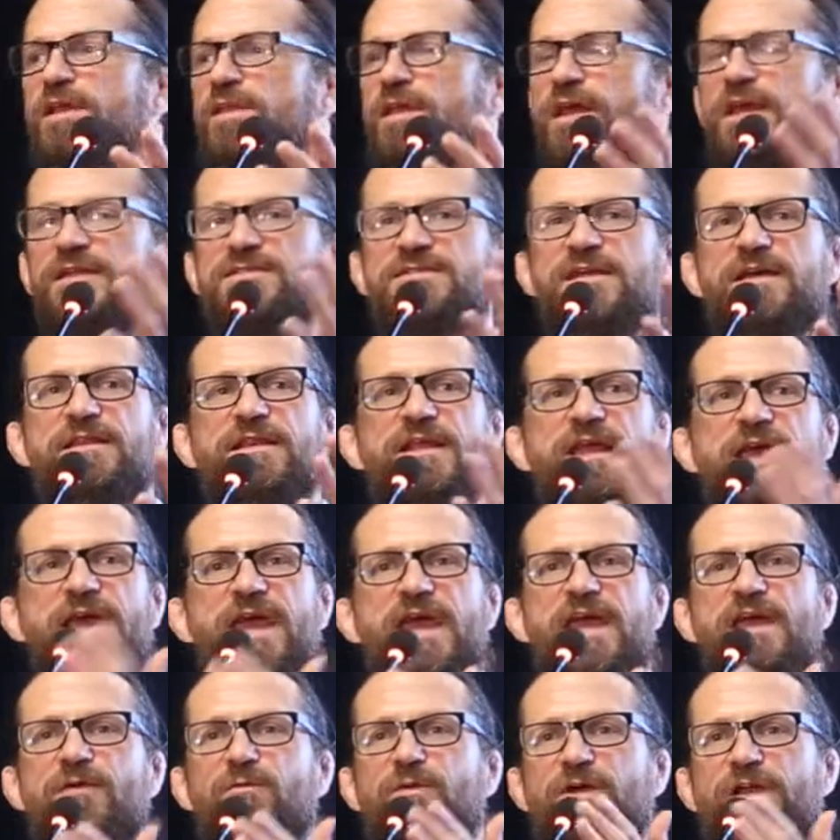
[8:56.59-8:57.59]
that's on the
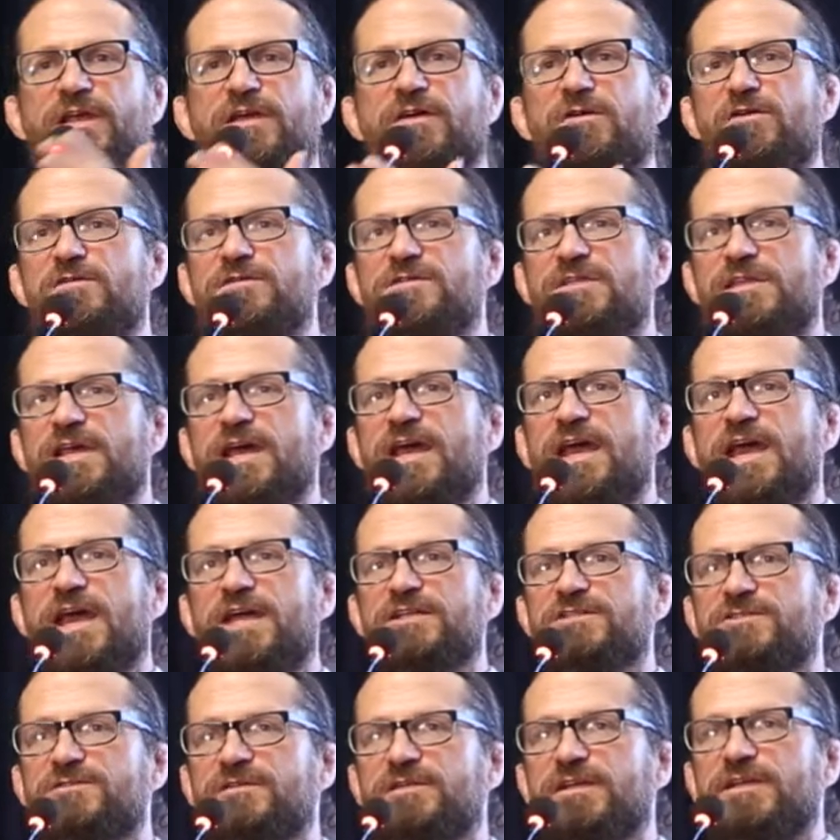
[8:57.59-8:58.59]
egg when it goes to the hatchery.